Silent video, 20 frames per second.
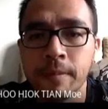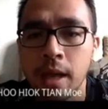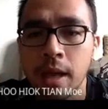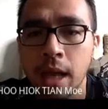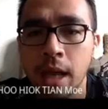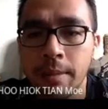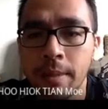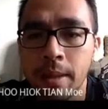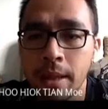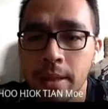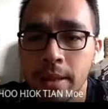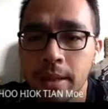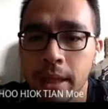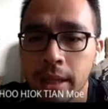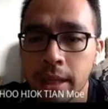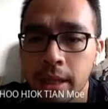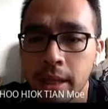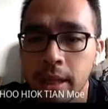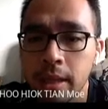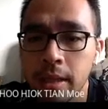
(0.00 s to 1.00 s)
Am I
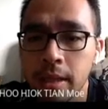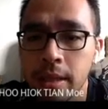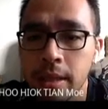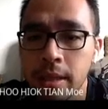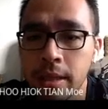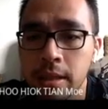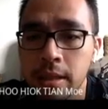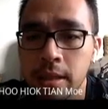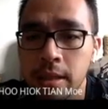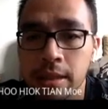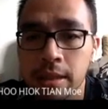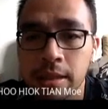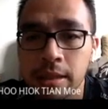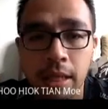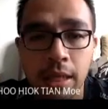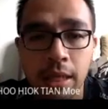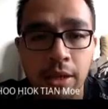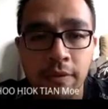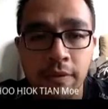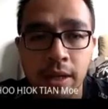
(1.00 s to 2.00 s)
getting this
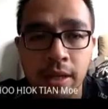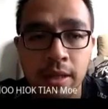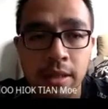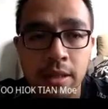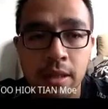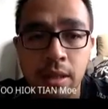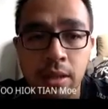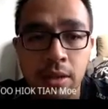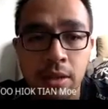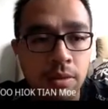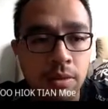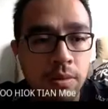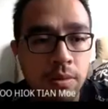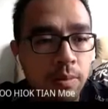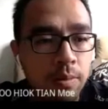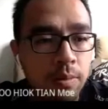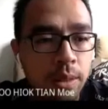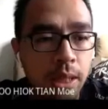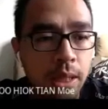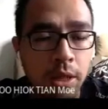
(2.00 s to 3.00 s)
set of
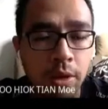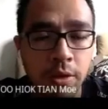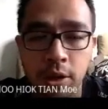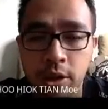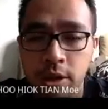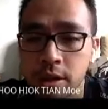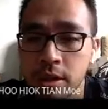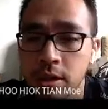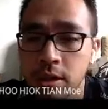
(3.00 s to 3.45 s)
questions